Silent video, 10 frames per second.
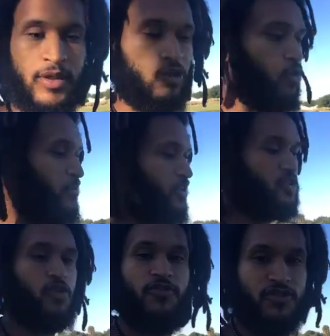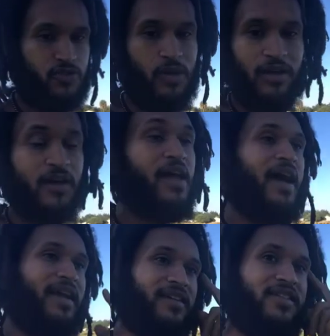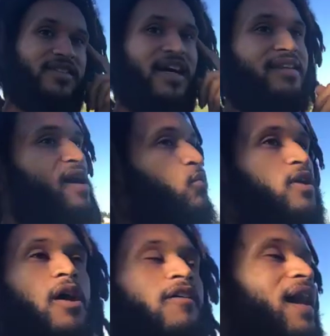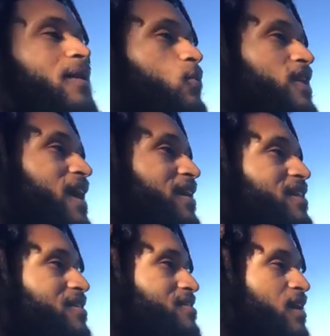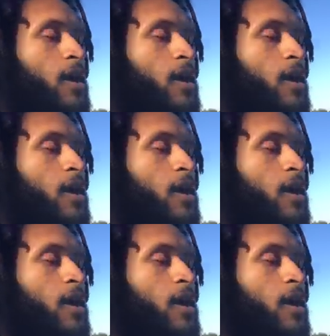Don't be a surface dweller. And understand that we're not kids.